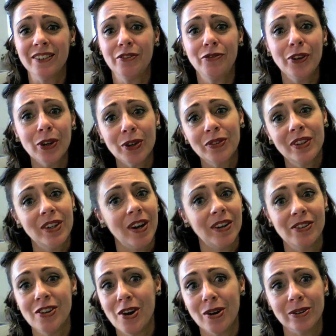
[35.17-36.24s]
and fear of the
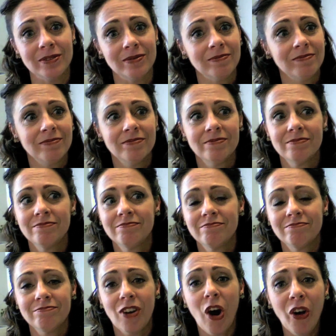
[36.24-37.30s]
unknown.
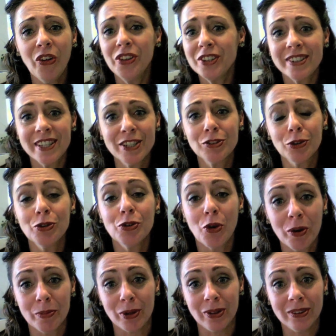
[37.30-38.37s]
All these things are
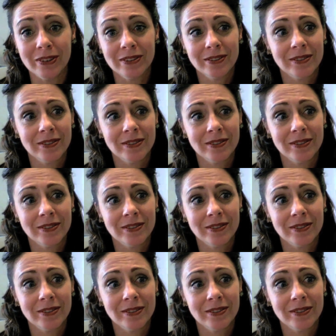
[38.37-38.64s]
normal.